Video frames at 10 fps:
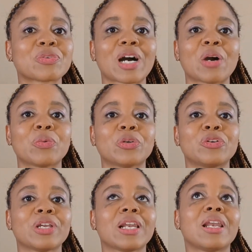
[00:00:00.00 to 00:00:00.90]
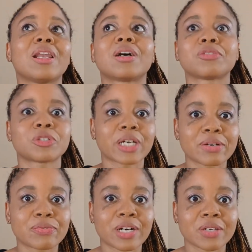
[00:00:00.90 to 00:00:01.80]
I would really love to
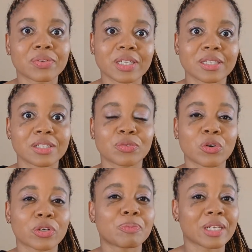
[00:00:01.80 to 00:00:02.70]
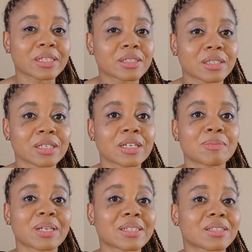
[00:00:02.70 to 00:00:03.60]
have 5 kids if God
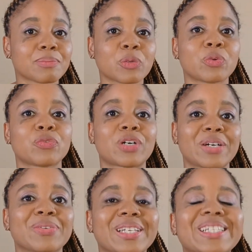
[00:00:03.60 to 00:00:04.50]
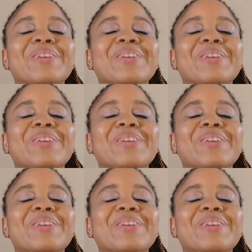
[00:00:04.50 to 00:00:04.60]
blesses me with 5 kids.